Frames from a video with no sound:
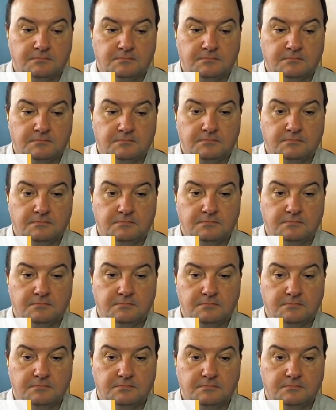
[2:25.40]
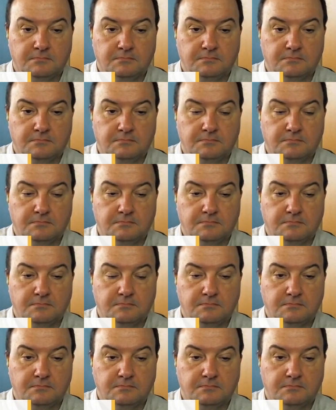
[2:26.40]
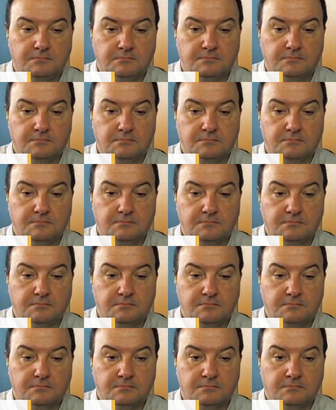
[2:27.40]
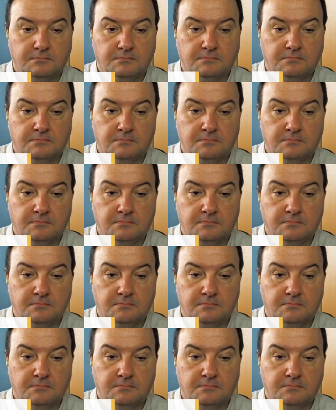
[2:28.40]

[no speech]